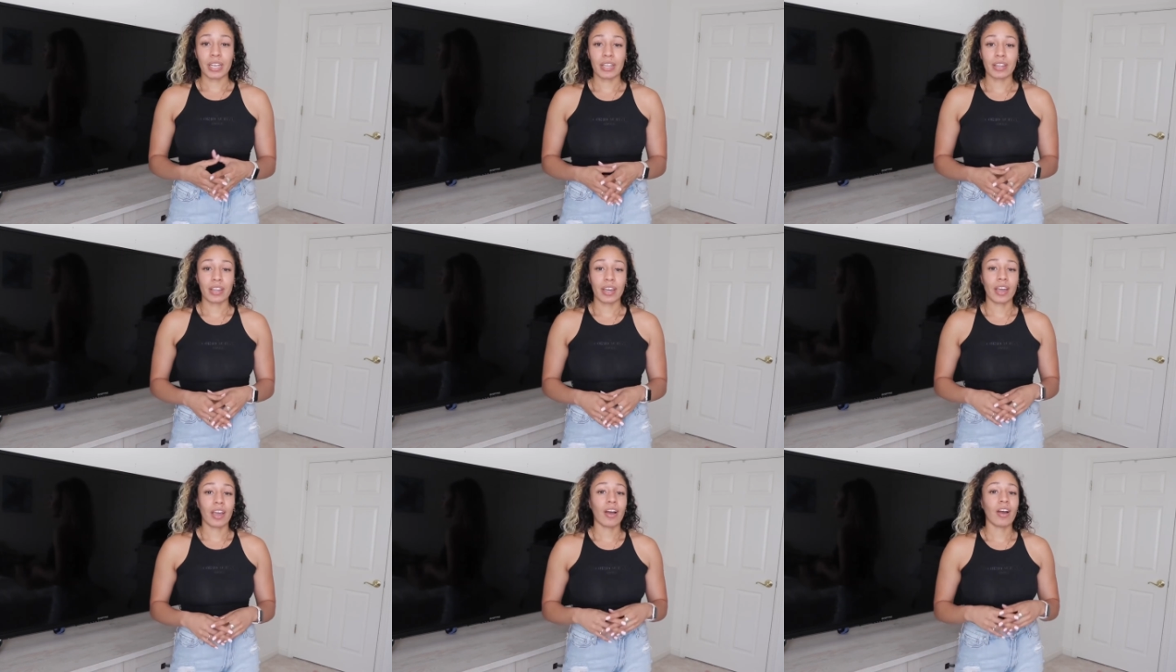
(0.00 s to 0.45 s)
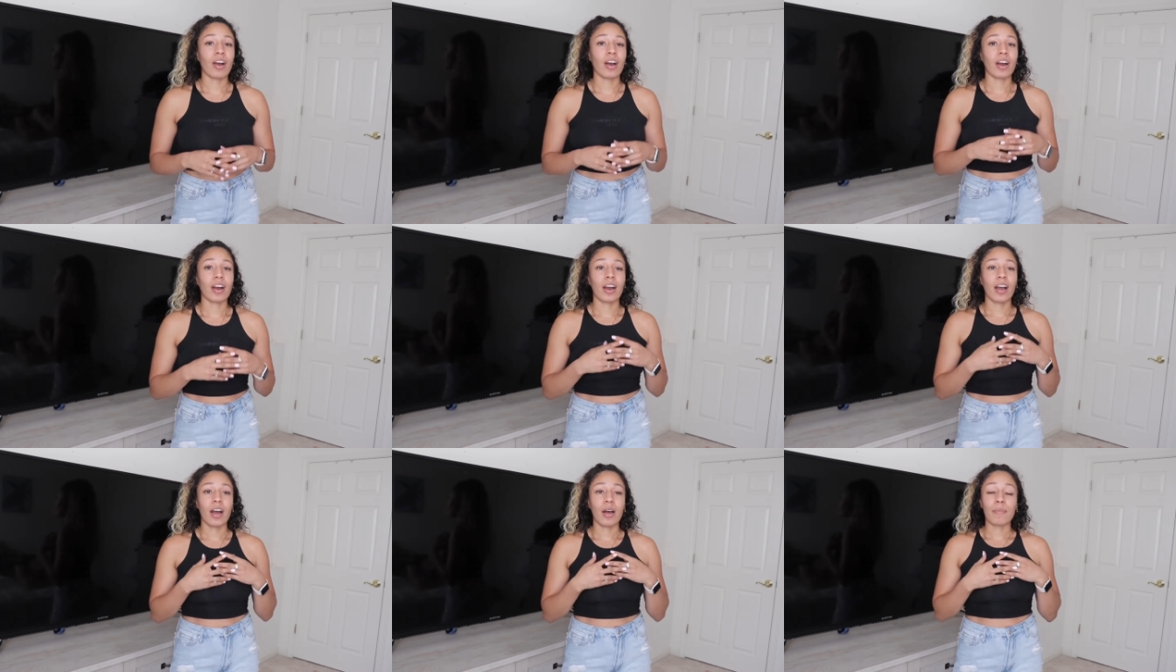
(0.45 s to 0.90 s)
They
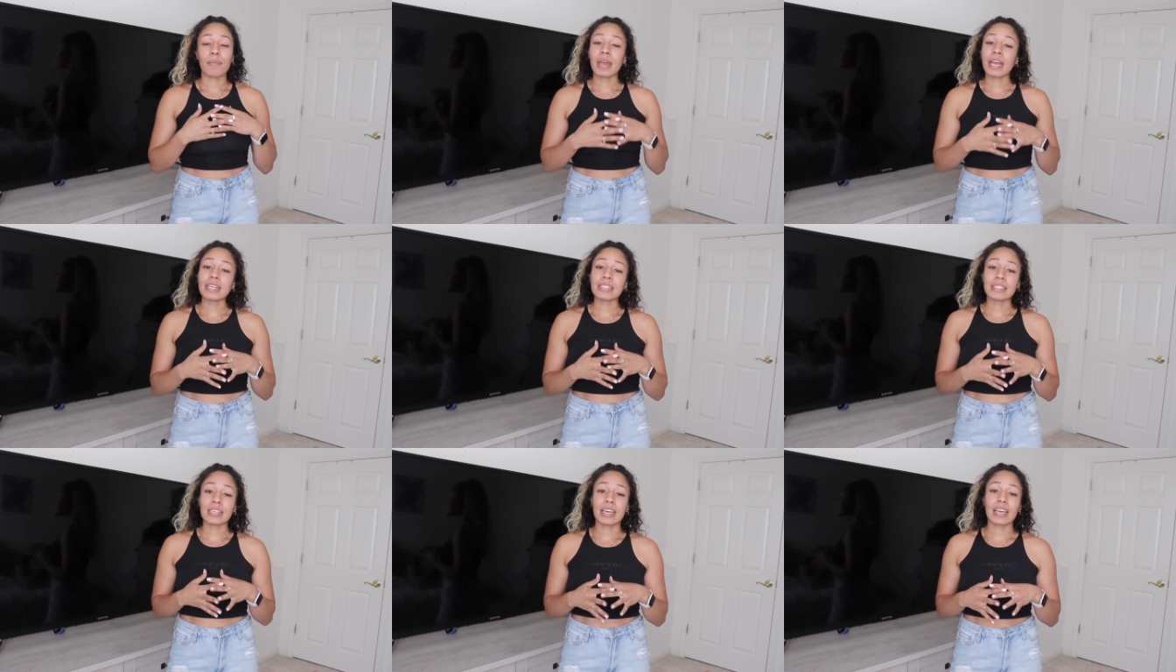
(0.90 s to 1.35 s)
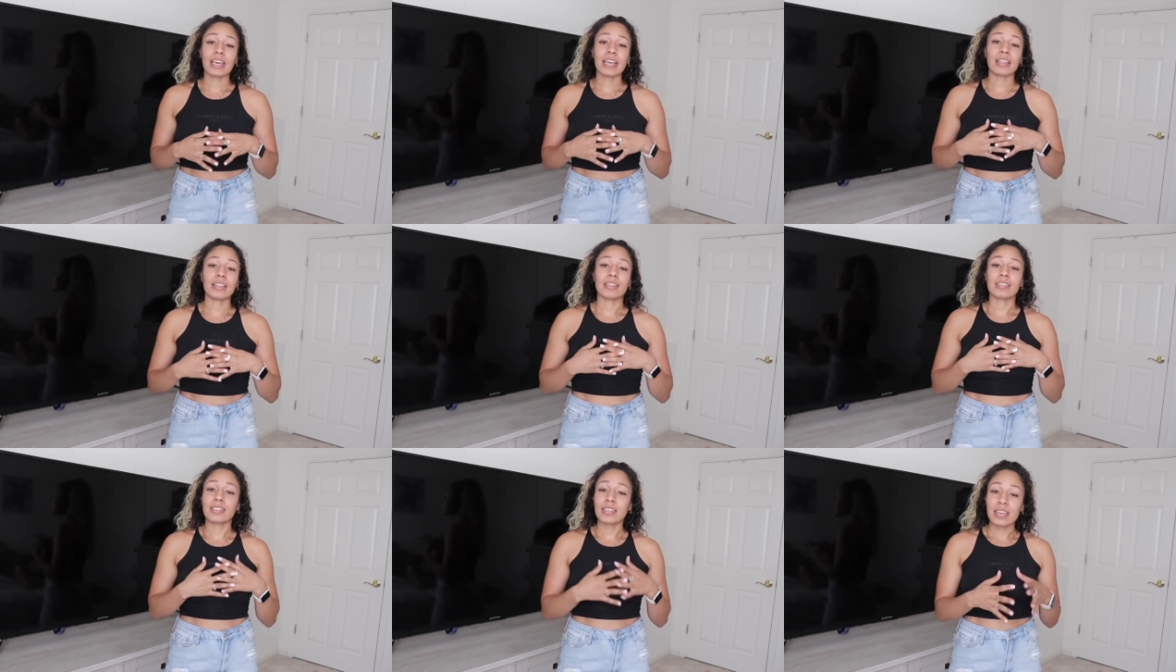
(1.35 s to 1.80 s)
are amazing,
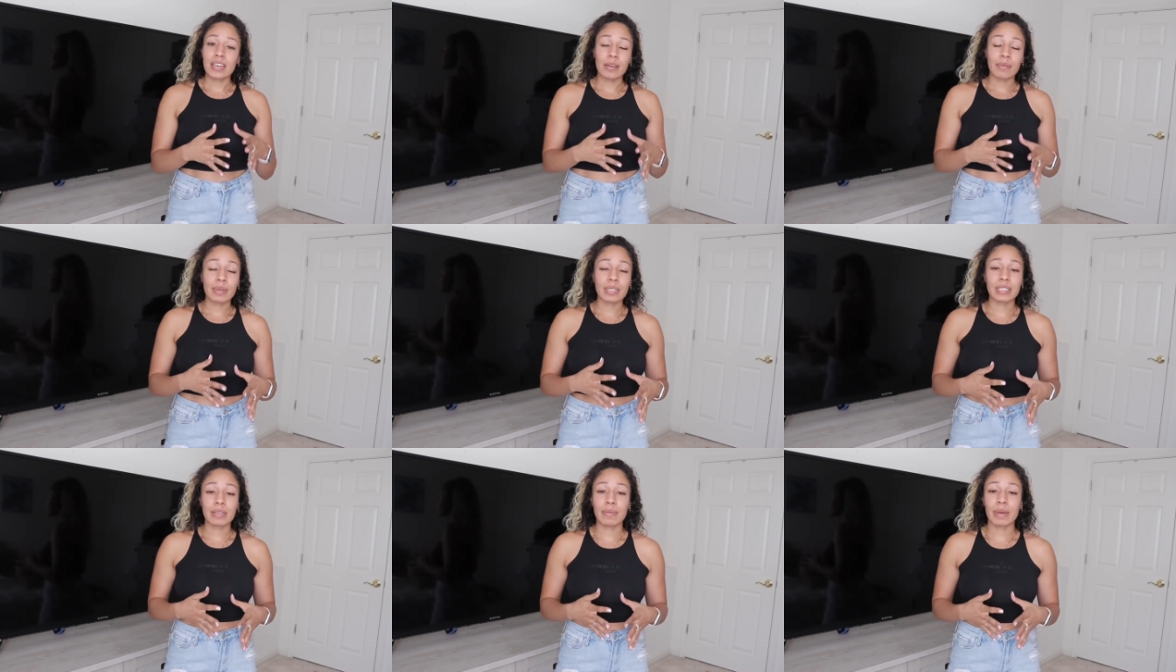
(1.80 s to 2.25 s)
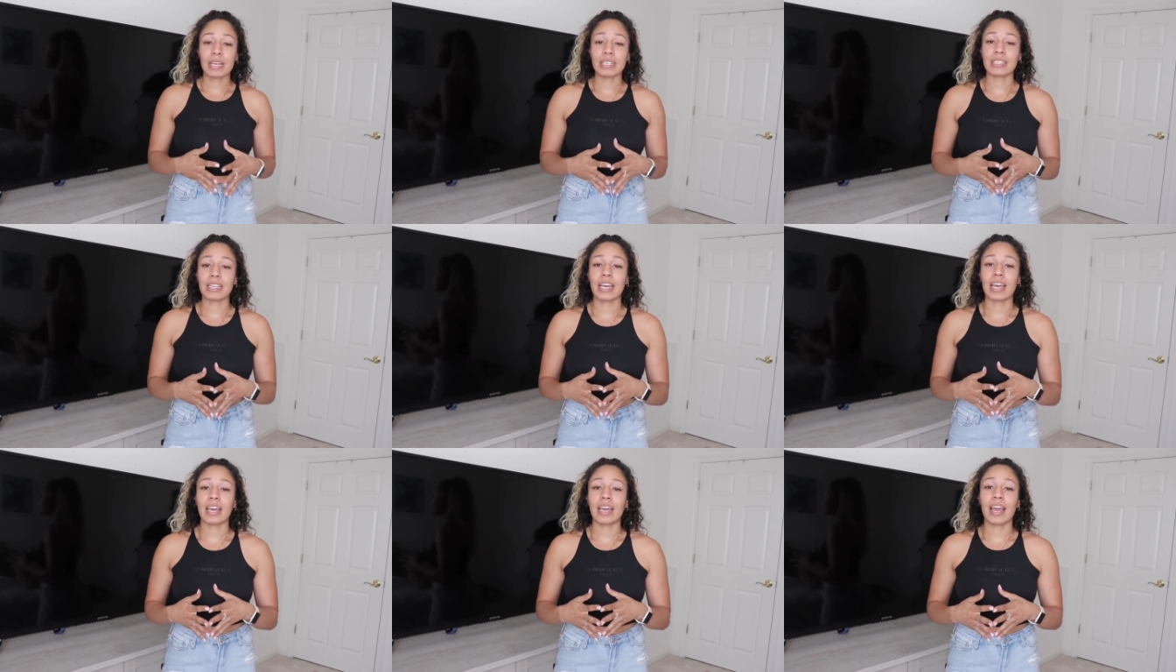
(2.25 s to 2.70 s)
the team is
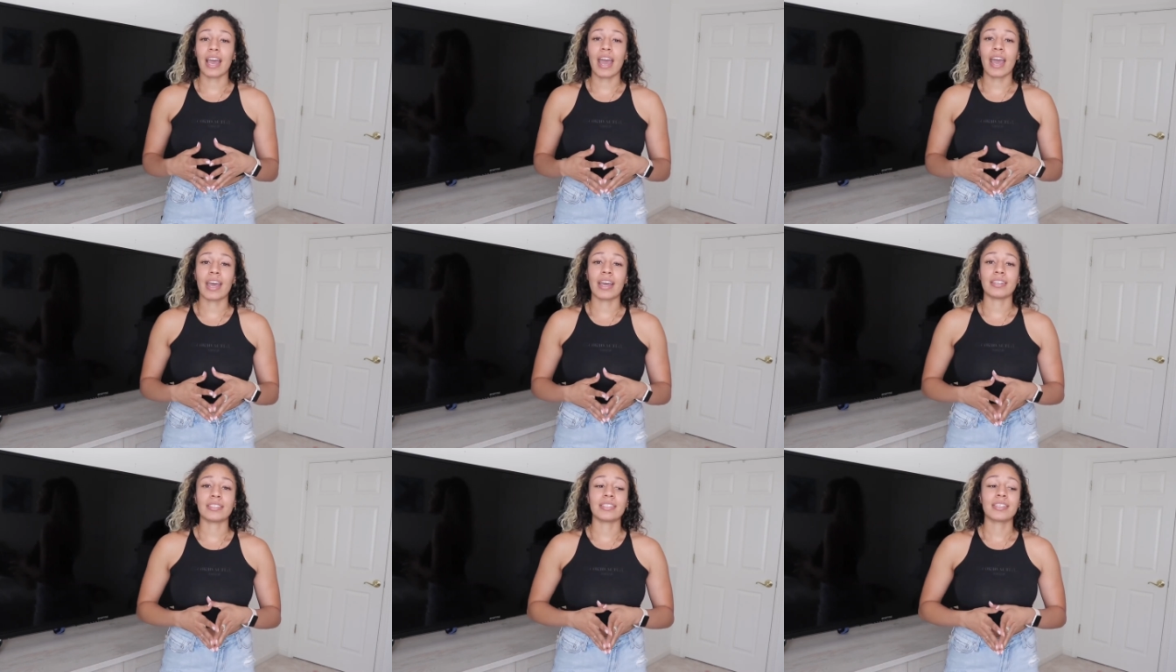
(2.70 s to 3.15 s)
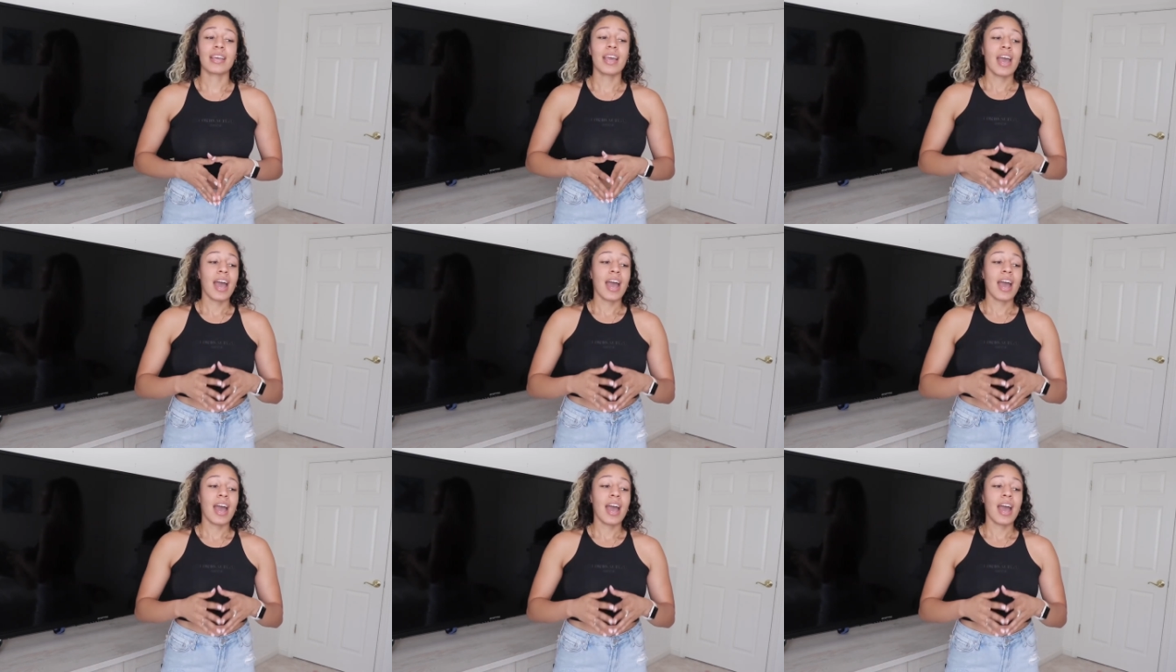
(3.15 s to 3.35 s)
amazing and